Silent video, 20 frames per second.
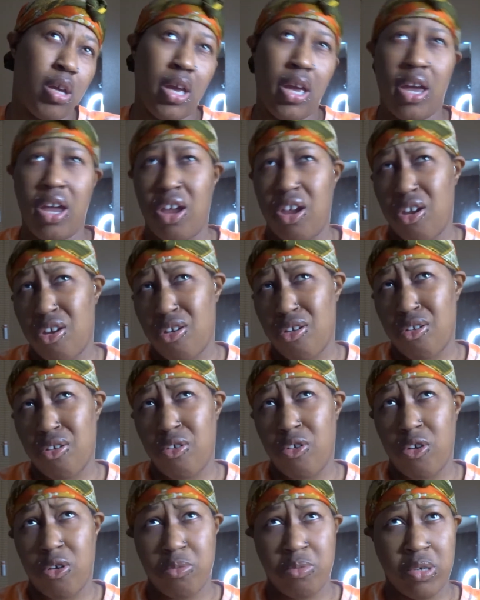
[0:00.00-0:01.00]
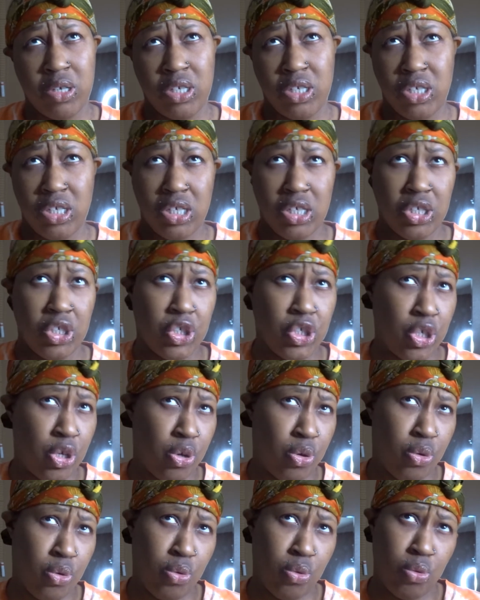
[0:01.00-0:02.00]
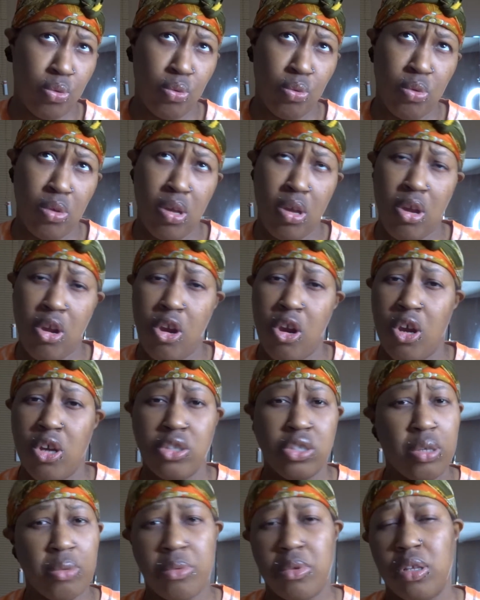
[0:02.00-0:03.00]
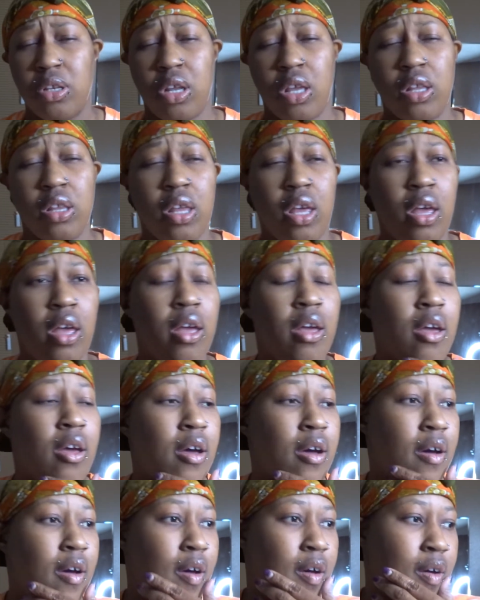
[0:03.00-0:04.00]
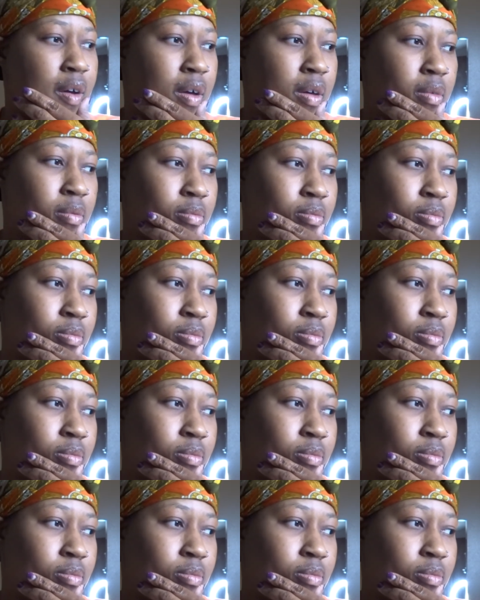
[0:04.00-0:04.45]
Hair, RPG Show, something like that. I